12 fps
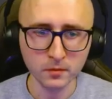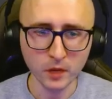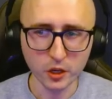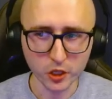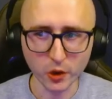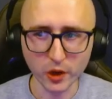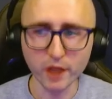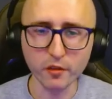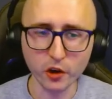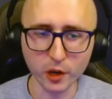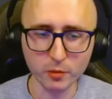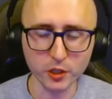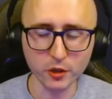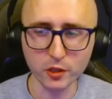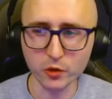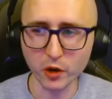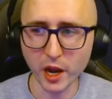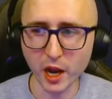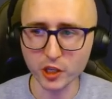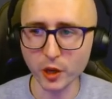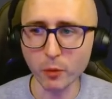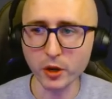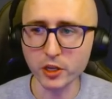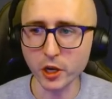So if Kryptoons were actually
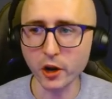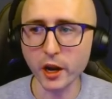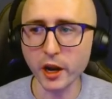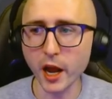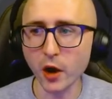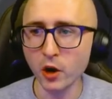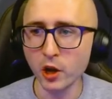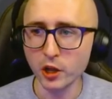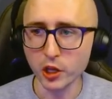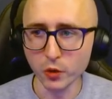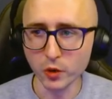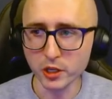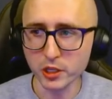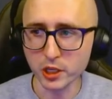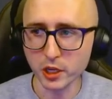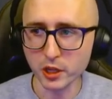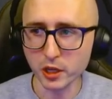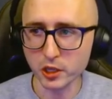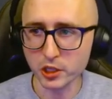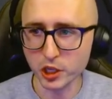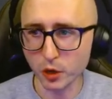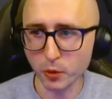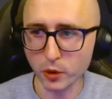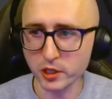minting right now, you would see the
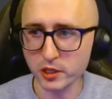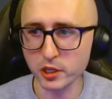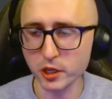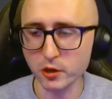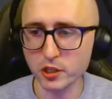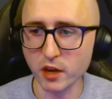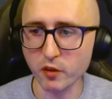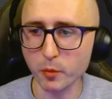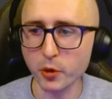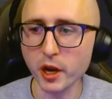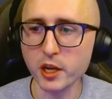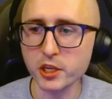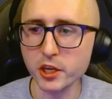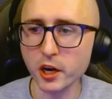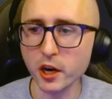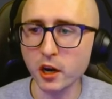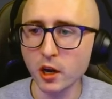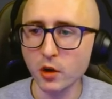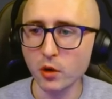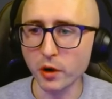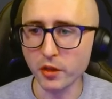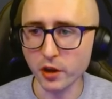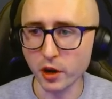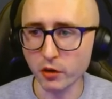0.07 price here
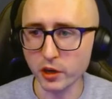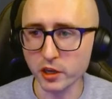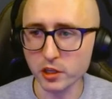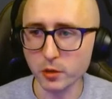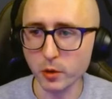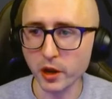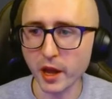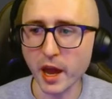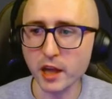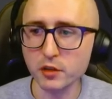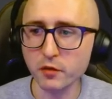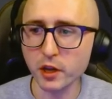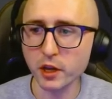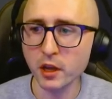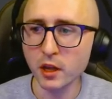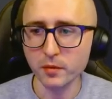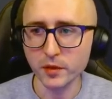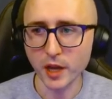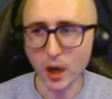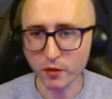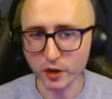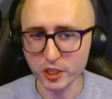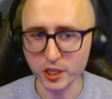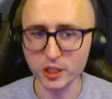with a reasonable gas fee.
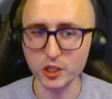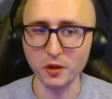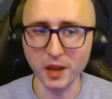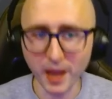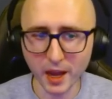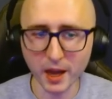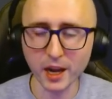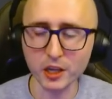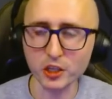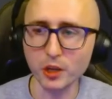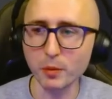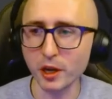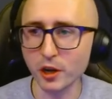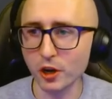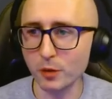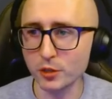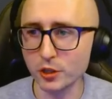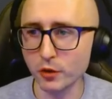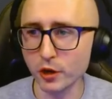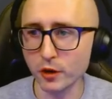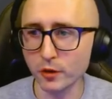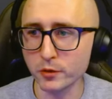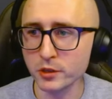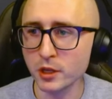However, since you can't actually mint Kryptoon
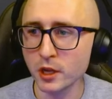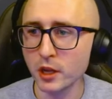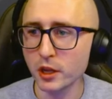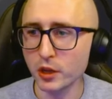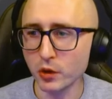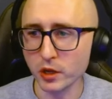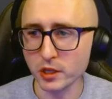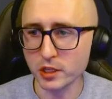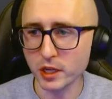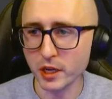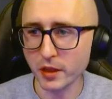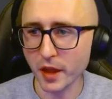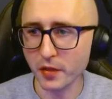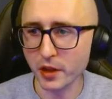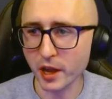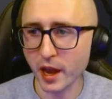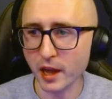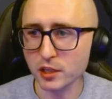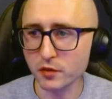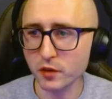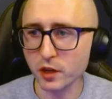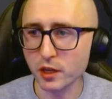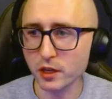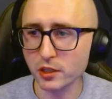Goons, you can see that the gas
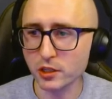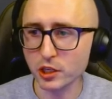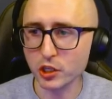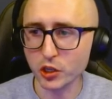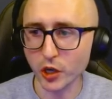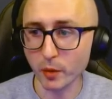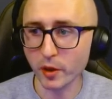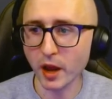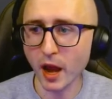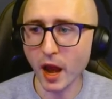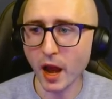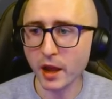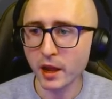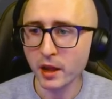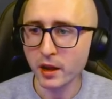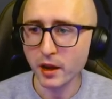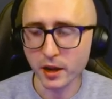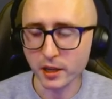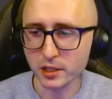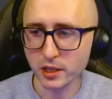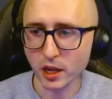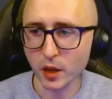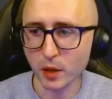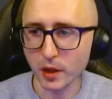fee is extremely high, and it's
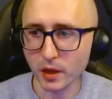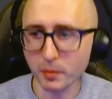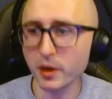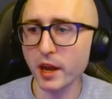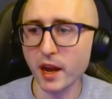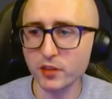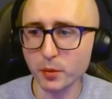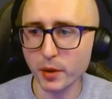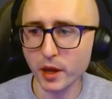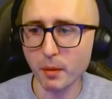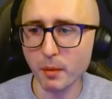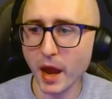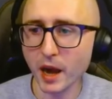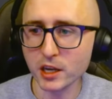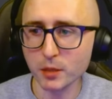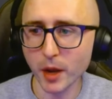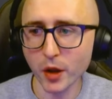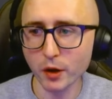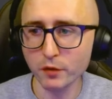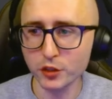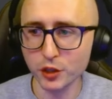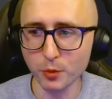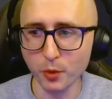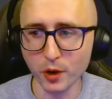telling me I'm going to have to pay a max amount of
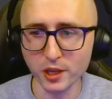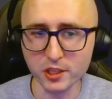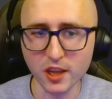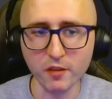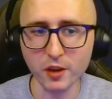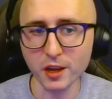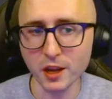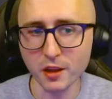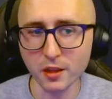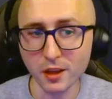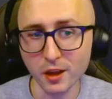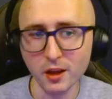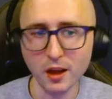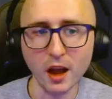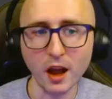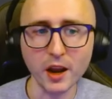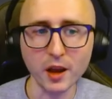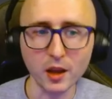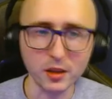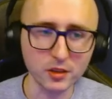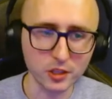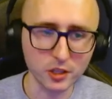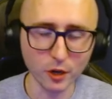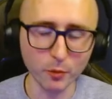2.7 ETH on a
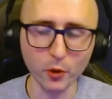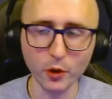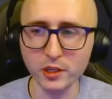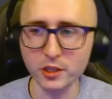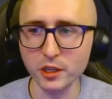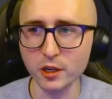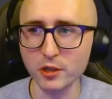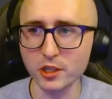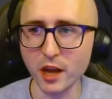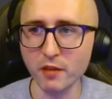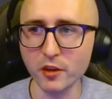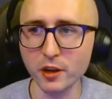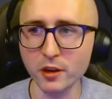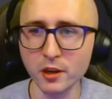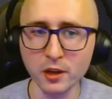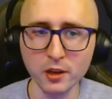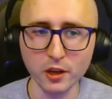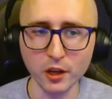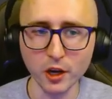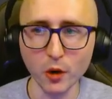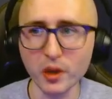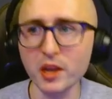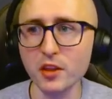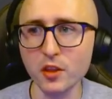0.07 you know
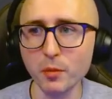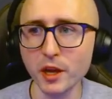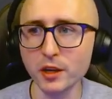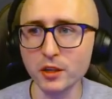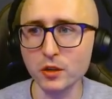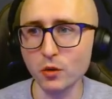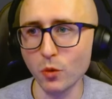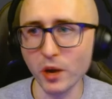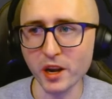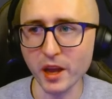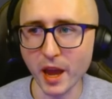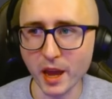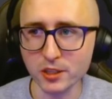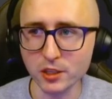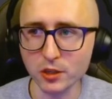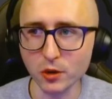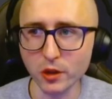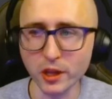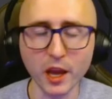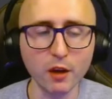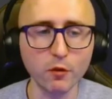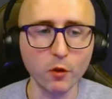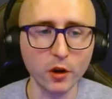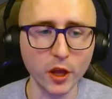ETH mint when gas is only at
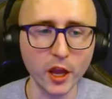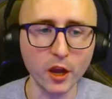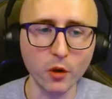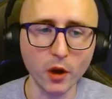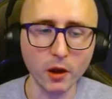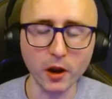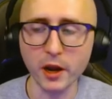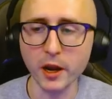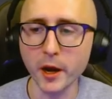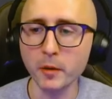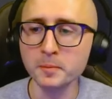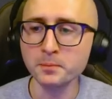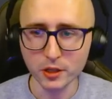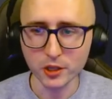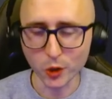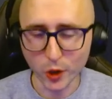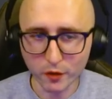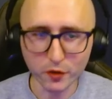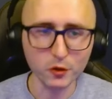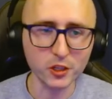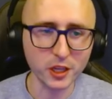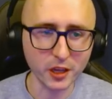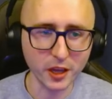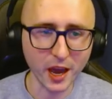48 Gwei right now. So if you
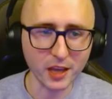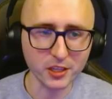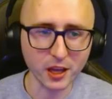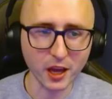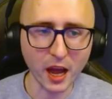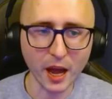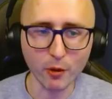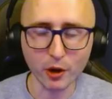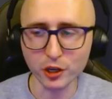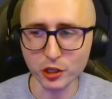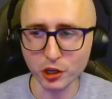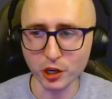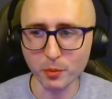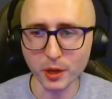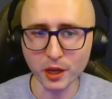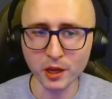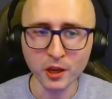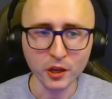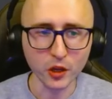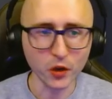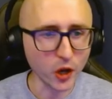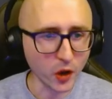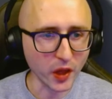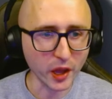see gas that high when it shouldn't be, you
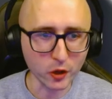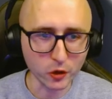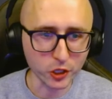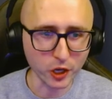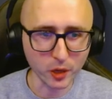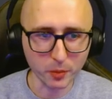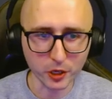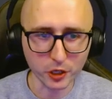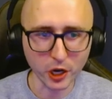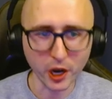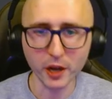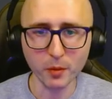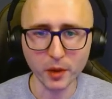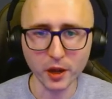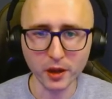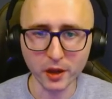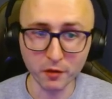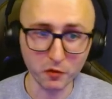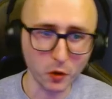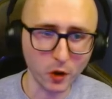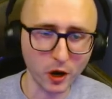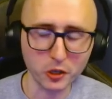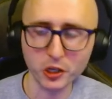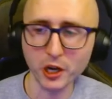know that you shouldn't be trying to mint if you
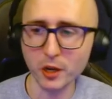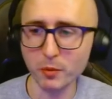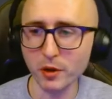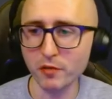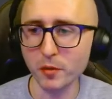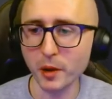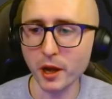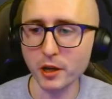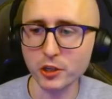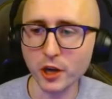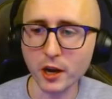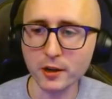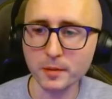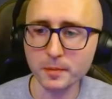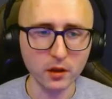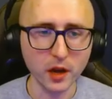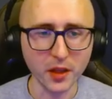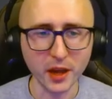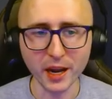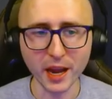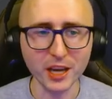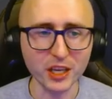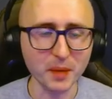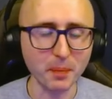are trying to mint from contract. And then
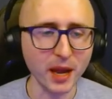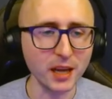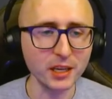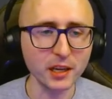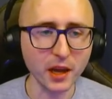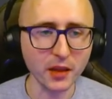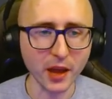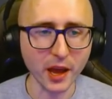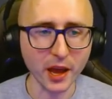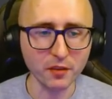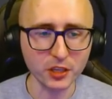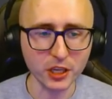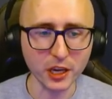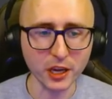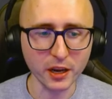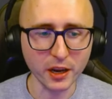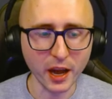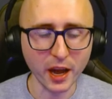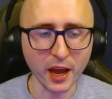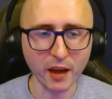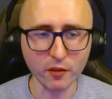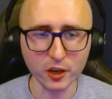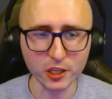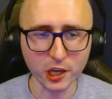again, depending on the NFT, not
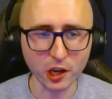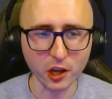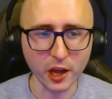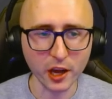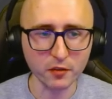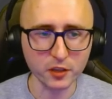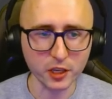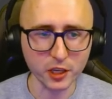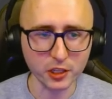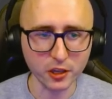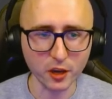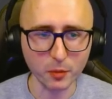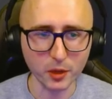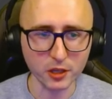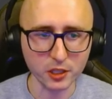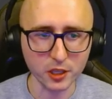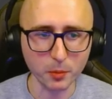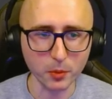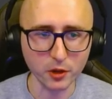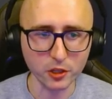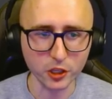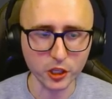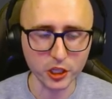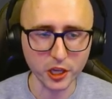every single NFT is going to be as simple as
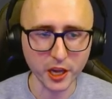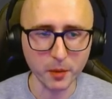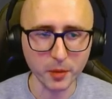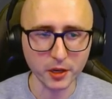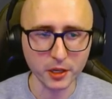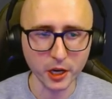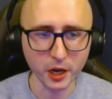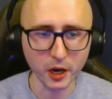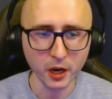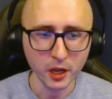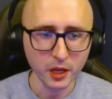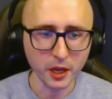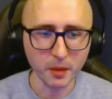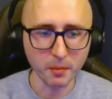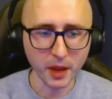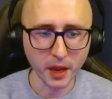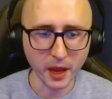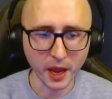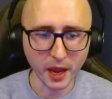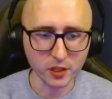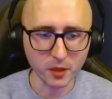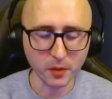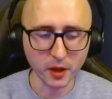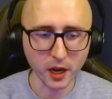just saying mint here. It may have
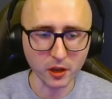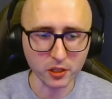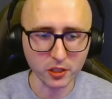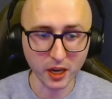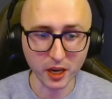something else, like it